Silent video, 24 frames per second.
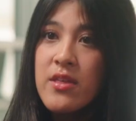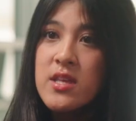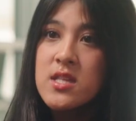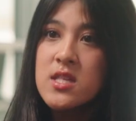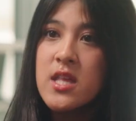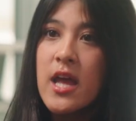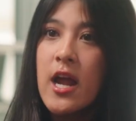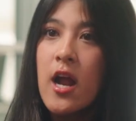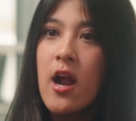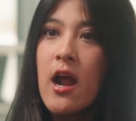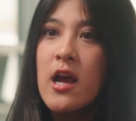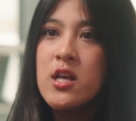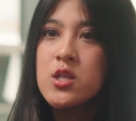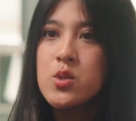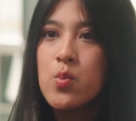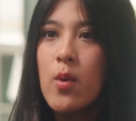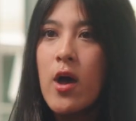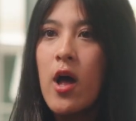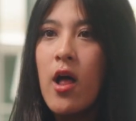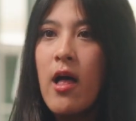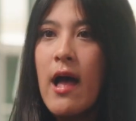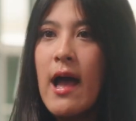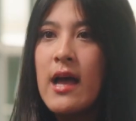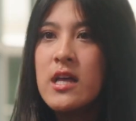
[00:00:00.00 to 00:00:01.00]
is there as
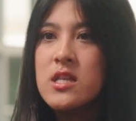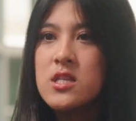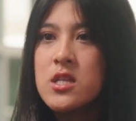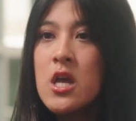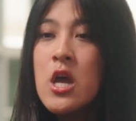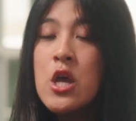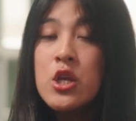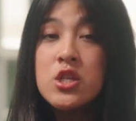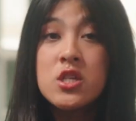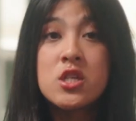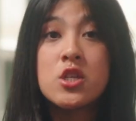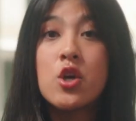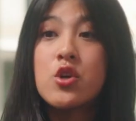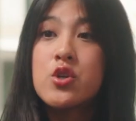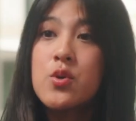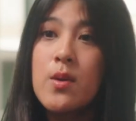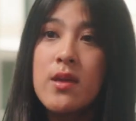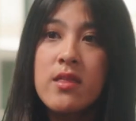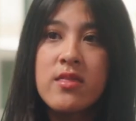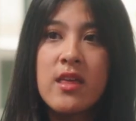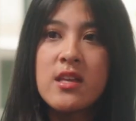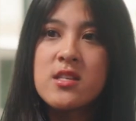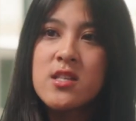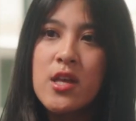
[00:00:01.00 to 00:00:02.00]
well as still
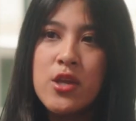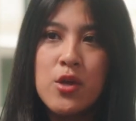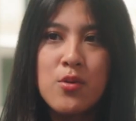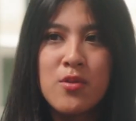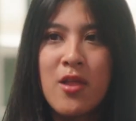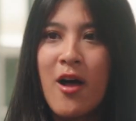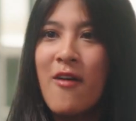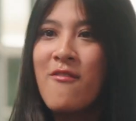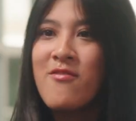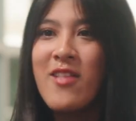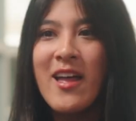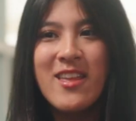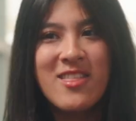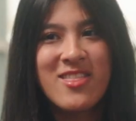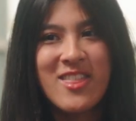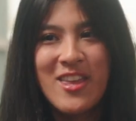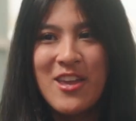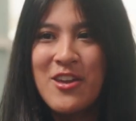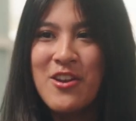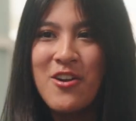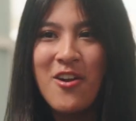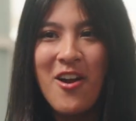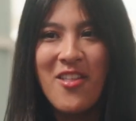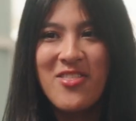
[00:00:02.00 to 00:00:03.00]
doing things that you love, like
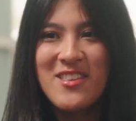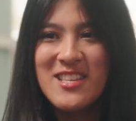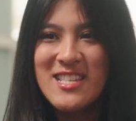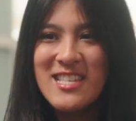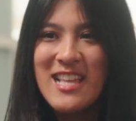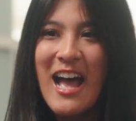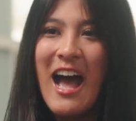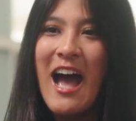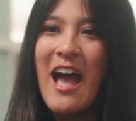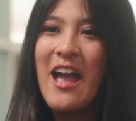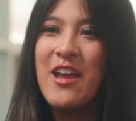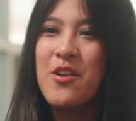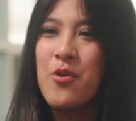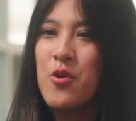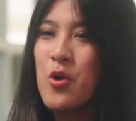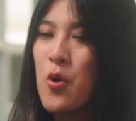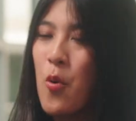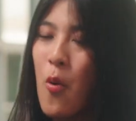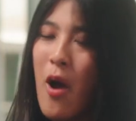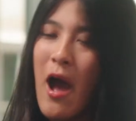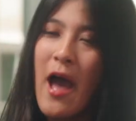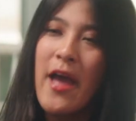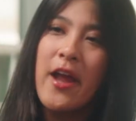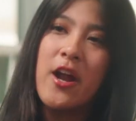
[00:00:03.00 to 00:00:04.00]
theater on the side or
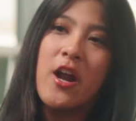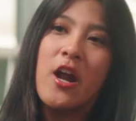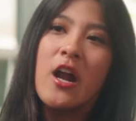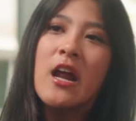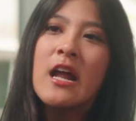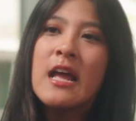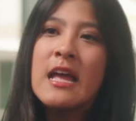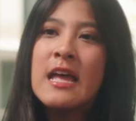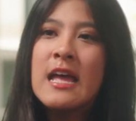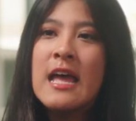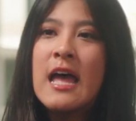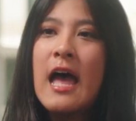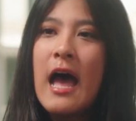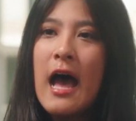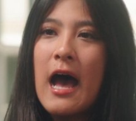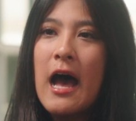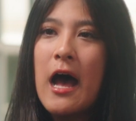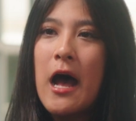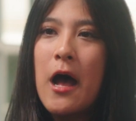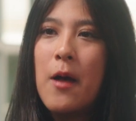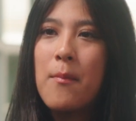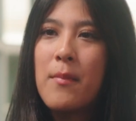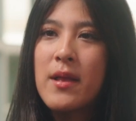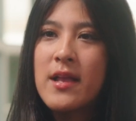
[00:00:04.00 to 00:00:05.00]
choir
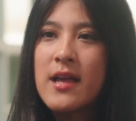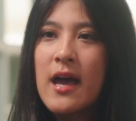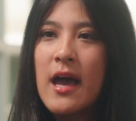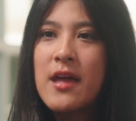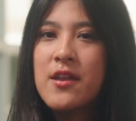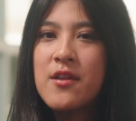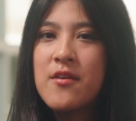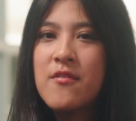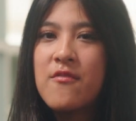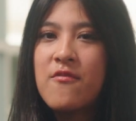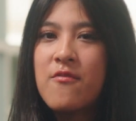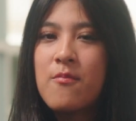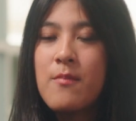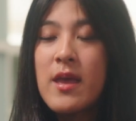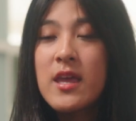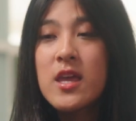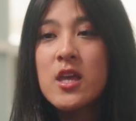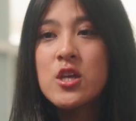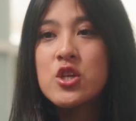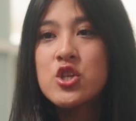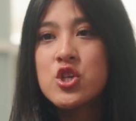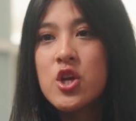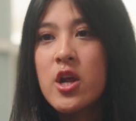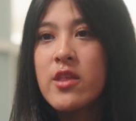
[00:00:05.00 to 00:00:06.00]
um, and kind of
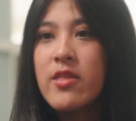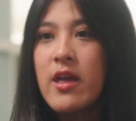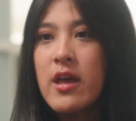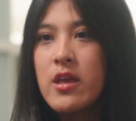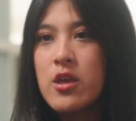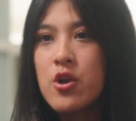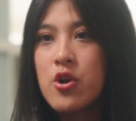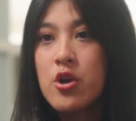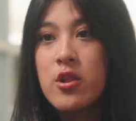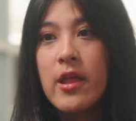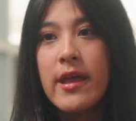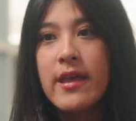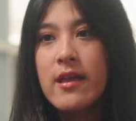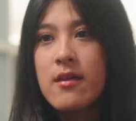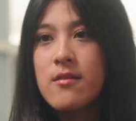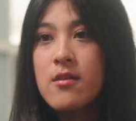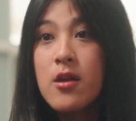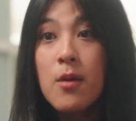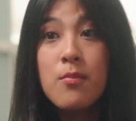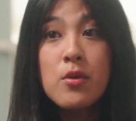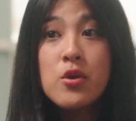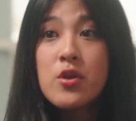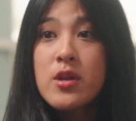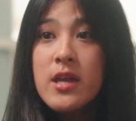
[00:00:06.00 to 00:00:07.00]
making sure that you're like
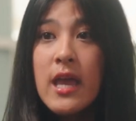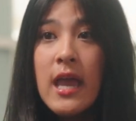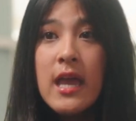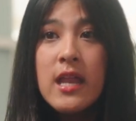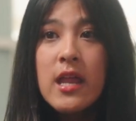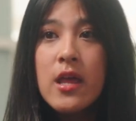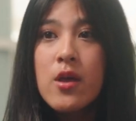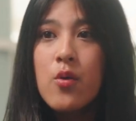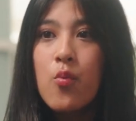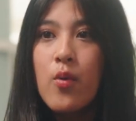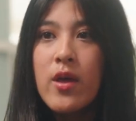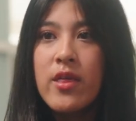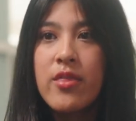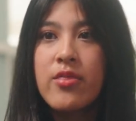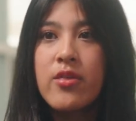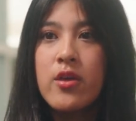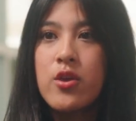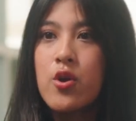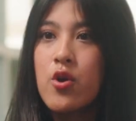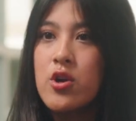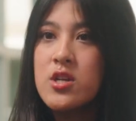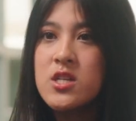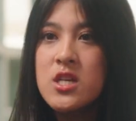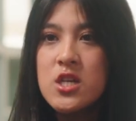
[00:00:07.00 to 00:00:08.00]
communicating with
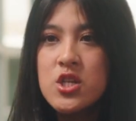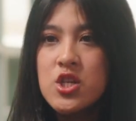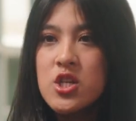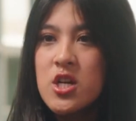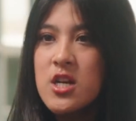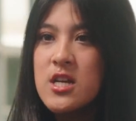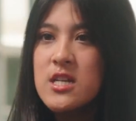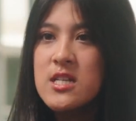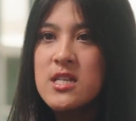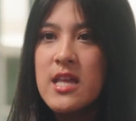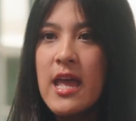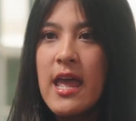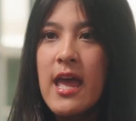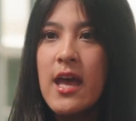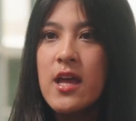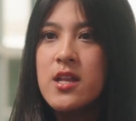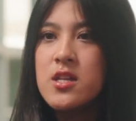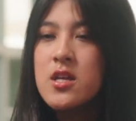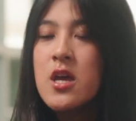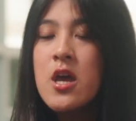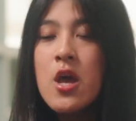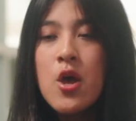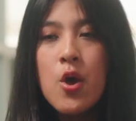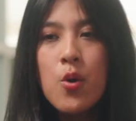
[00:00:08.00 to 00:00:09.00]
your teachers
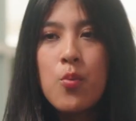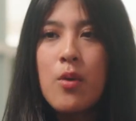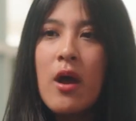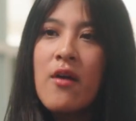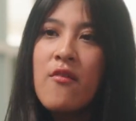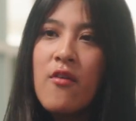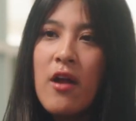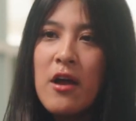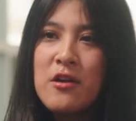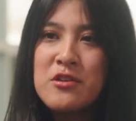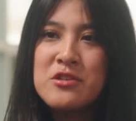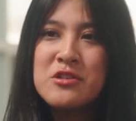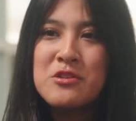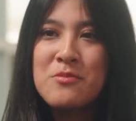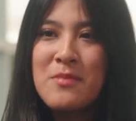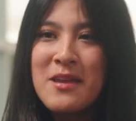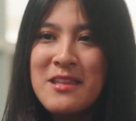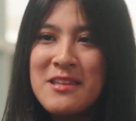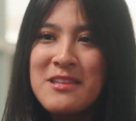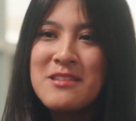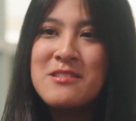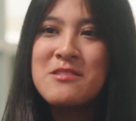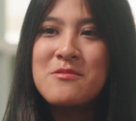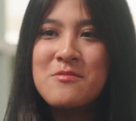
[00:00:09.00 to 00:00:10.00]
and whoever else you may
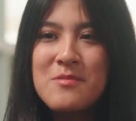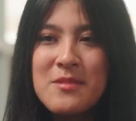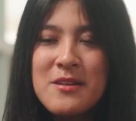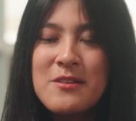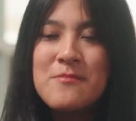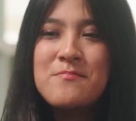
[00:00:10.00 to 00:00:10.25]
need to be.